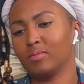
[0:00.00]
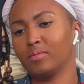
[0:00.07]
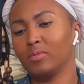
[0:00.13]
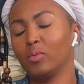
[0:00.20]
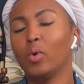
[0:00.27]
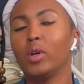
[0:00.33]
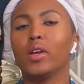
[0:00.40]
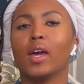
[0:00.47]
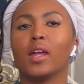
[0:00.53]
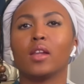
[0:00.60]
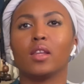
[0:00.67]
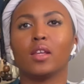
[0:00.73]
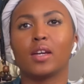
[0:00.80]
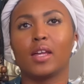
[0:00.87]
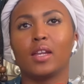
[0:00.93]
Well, you got to
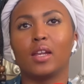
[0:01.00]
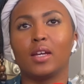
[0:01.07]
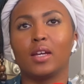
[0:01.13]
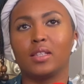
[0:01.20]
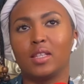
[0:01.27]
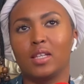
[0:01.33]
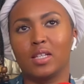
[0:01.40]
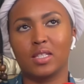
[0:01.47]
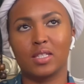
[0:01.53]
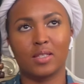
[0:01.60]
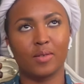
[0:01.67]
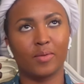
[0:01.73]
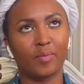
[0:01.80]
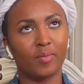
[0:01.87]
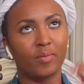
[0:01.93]
look at it like this.
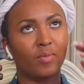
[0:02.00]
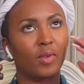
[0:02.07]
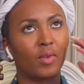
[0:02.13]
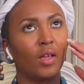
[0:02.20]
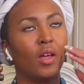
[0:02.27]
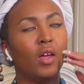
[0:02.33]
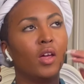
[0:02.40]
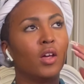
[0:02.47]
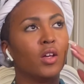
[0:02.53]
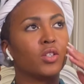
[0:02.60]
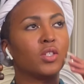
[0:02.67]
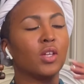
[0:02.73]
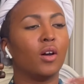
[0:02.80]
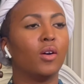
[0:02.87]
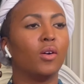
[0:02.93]

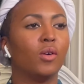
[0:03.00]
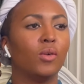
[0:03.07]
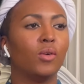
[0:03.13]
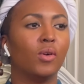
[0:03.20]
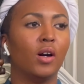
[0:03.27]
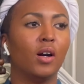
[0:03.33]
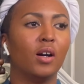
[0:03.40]
So,